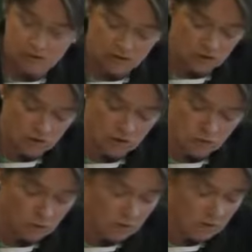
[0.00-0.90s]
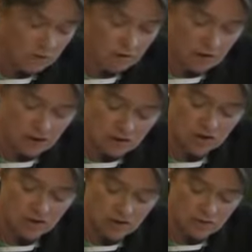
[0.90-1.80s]
the two, the
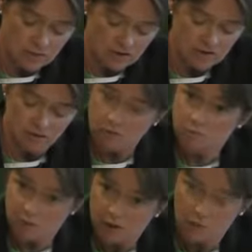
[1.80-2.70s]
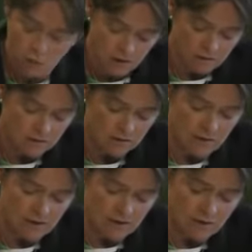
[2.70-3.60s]
NHS capacity, the Pillar 1,
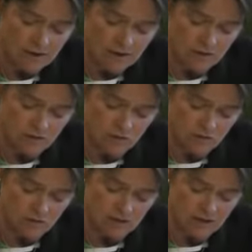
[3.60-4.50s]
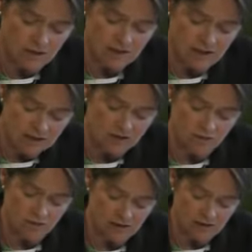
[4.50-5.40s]
as of today is
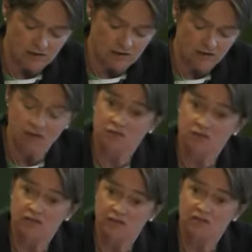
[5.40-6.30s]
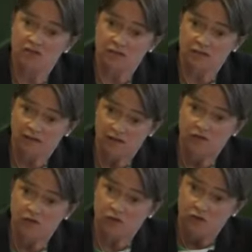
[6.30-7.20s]
82,817. That's
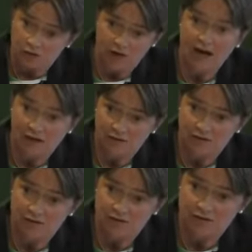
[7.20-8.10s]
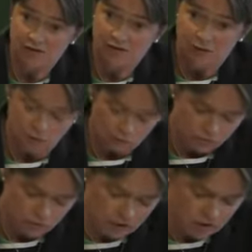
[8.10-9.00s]
for the UK. This is all
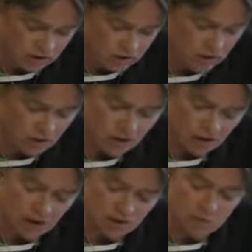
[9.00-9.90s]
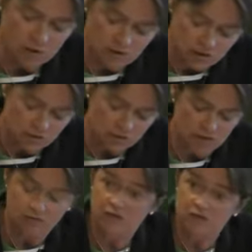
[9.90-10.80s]
4 nations. And Pillar 2 is
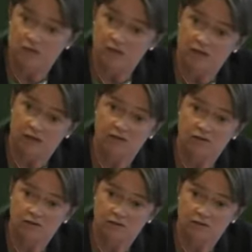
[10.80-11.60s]
160,000.